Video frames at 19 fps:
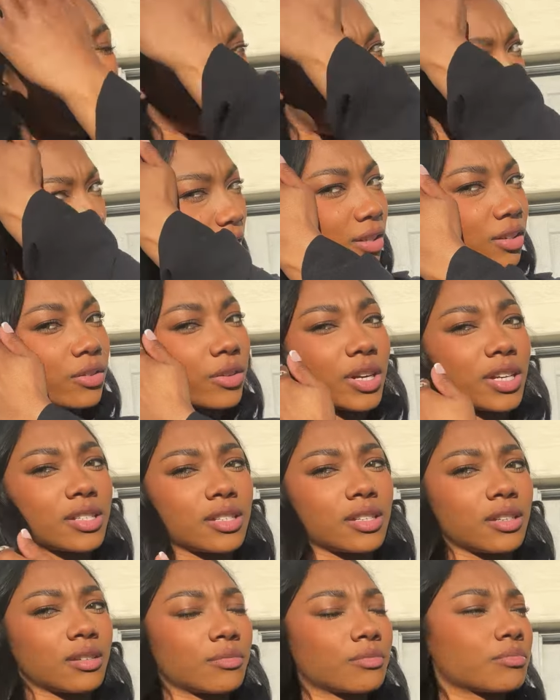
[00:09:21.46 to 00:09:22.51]

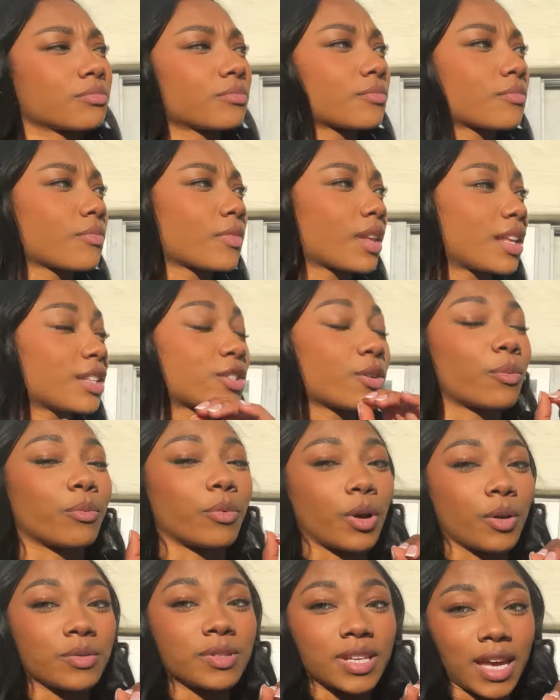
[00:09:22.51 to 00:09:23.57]
It's a
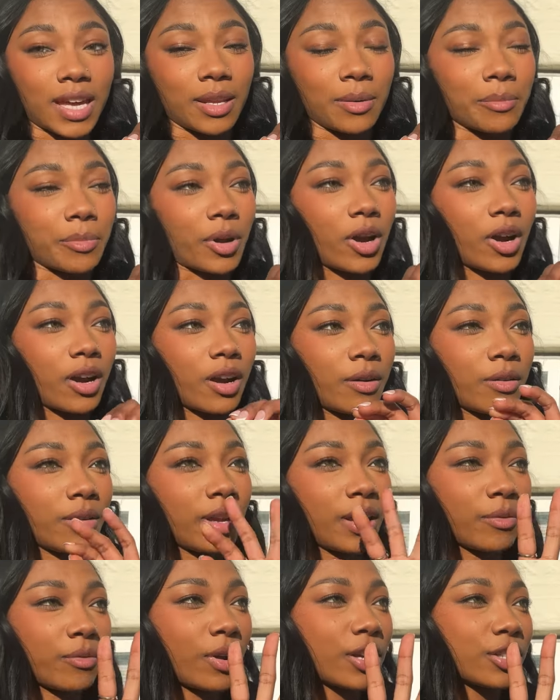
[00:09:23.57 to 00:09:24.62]
rotating bar
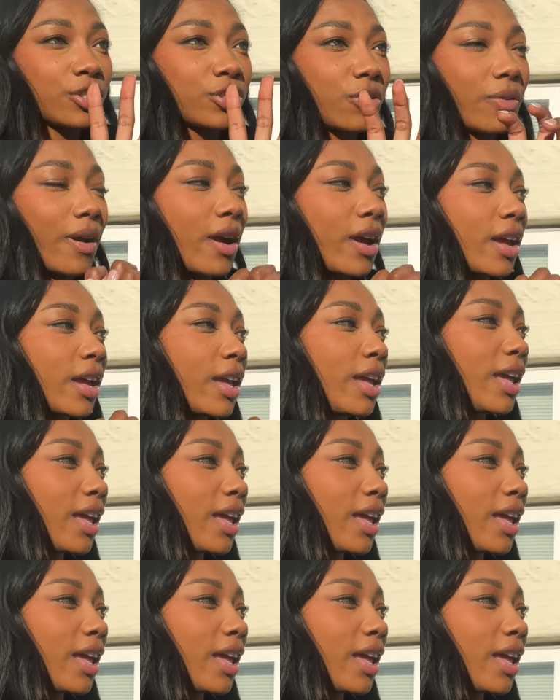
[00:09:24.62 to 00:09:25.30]
and restaurant.